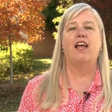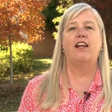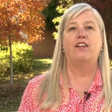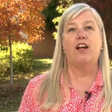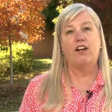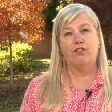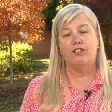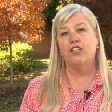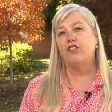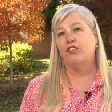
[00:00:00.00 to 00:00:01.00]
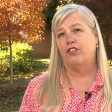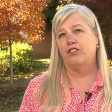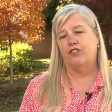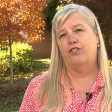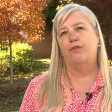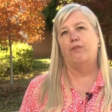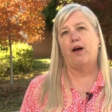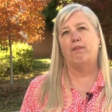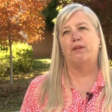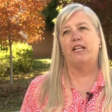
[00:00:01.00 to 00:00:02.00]
and a non-traditional student
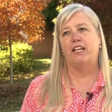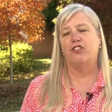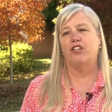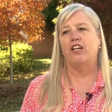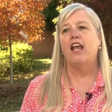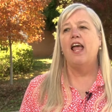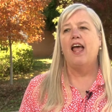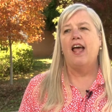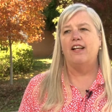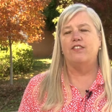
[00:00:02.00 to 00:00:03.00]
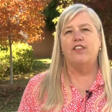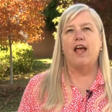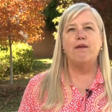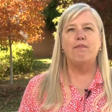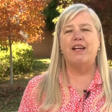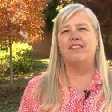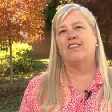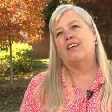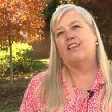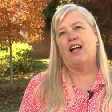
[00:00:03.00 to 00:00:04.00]
population. And so that makes
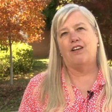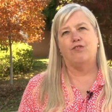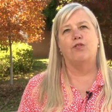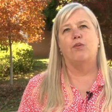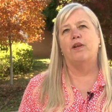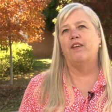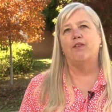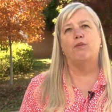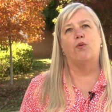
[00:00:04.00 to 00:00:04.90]
the classroom even